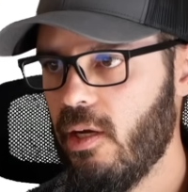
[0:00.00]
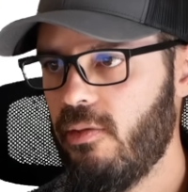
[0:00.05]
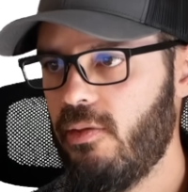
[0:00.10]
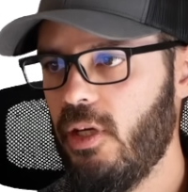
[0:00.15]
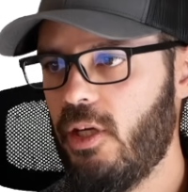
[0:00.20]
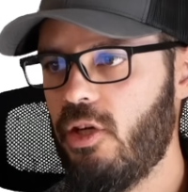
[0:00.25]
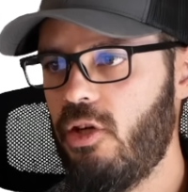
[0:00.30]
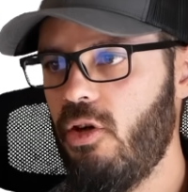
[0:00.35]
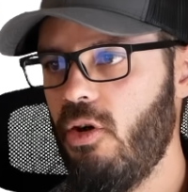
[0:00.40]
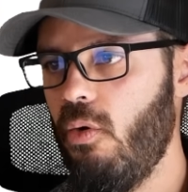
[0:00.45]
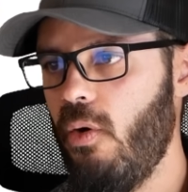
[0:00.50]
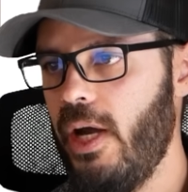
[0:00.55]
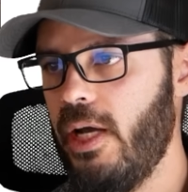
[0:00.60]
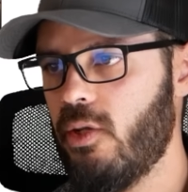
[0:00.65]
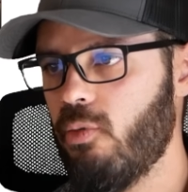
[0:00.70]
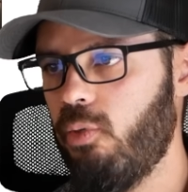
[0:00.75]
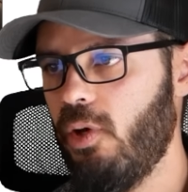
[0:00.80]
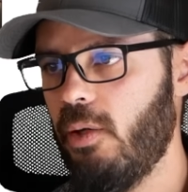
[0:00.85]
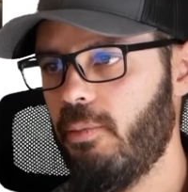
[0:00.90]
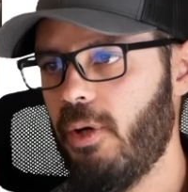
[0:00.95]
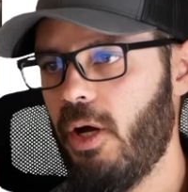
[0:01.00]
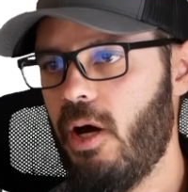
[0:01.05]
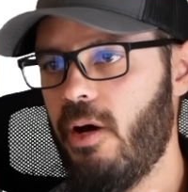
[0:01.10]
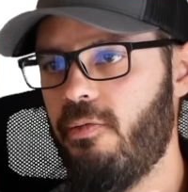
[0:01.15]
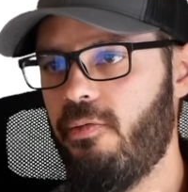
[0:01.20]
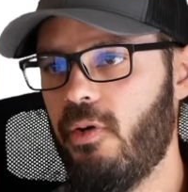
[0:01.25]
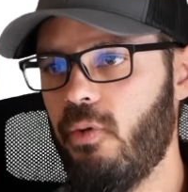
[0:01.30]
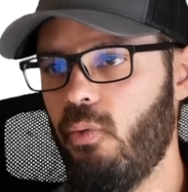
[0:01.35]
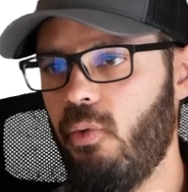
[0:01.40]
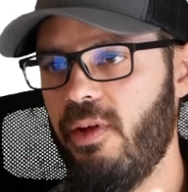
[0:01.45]
The Q8 will be
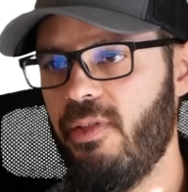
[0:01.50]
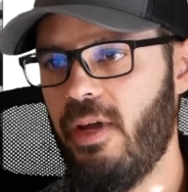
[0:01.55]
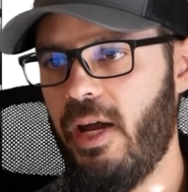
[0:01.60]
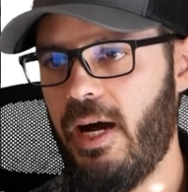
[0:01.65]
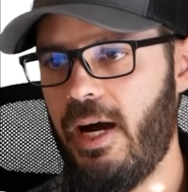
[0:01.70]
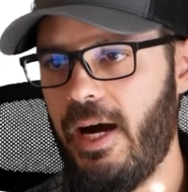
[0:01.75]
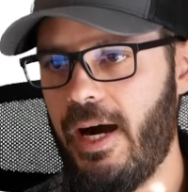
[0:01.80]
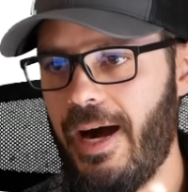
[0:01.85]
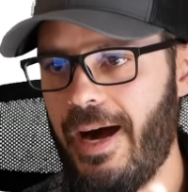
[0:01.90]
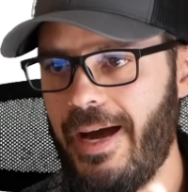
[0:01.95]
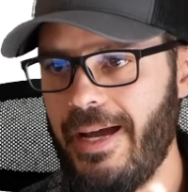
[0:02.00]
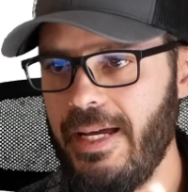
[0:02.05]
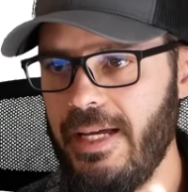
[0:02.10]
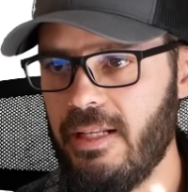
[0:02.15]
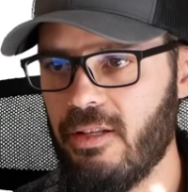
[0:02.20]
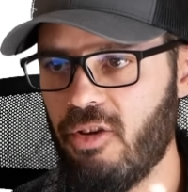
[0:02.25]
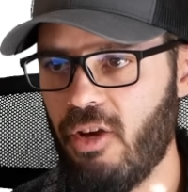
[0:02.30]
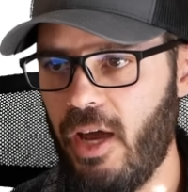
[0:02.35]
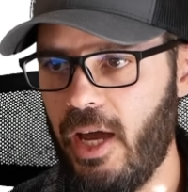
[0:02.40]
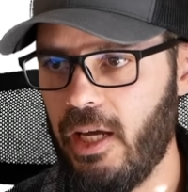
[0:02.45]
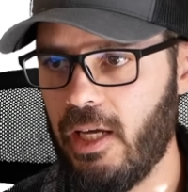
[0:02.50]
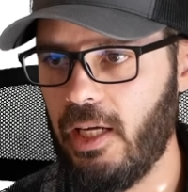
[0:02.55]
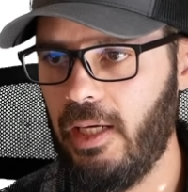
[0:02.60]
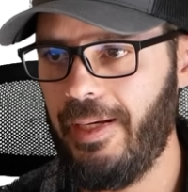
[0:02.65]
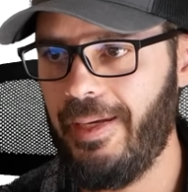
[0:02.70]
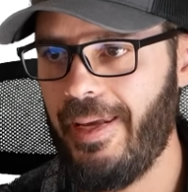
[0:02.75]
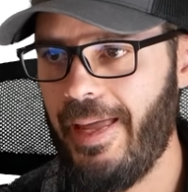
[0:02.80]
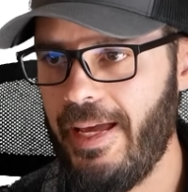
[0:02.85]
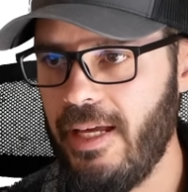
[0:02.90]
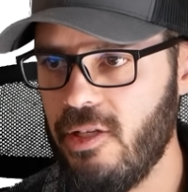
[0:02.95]
offered with a high-tech
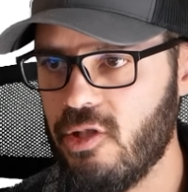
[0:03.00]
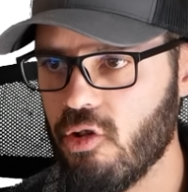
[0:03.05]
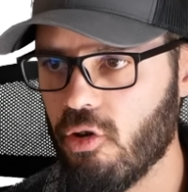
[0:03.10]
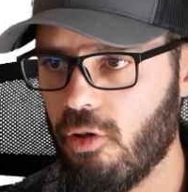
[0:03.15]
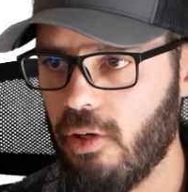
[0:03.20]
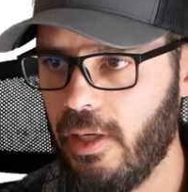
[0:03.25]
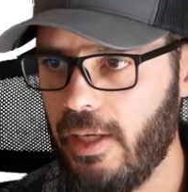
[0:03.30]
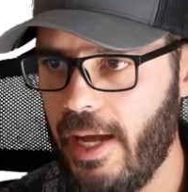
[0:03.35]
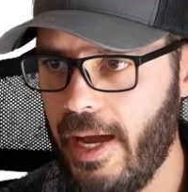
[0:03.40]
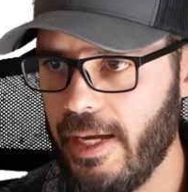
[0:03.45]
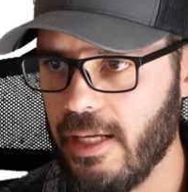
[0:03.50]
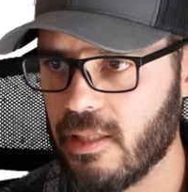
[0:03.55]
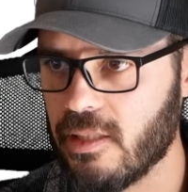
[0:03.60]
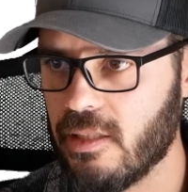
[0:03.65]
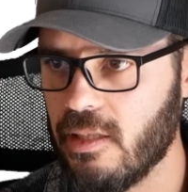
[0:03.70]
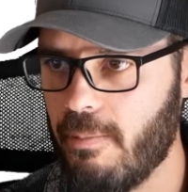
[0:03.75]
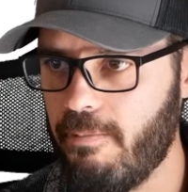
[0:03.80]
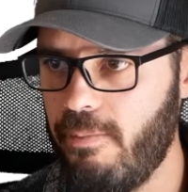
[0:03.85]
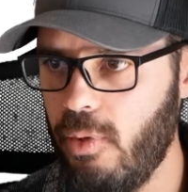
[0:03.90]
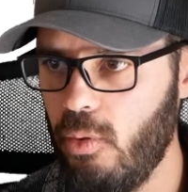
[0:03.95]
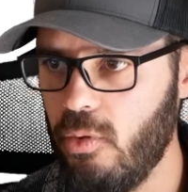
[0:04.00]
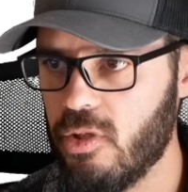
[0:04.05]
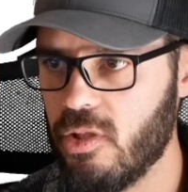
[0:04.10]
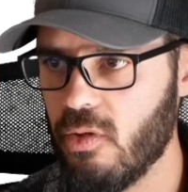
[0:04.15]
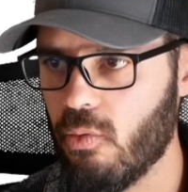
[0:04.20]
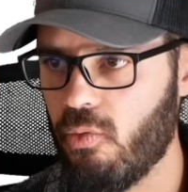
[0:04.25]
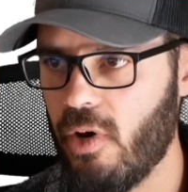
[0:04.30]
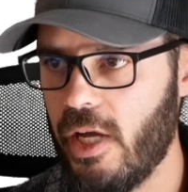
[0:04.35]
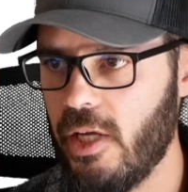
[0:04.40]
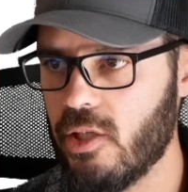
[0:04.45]
laser lights that boost
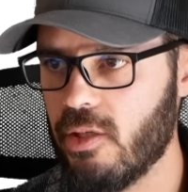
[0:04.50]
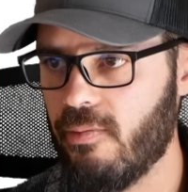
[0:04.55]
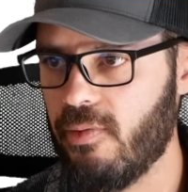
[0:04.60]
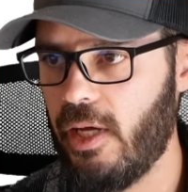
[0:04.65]
the range of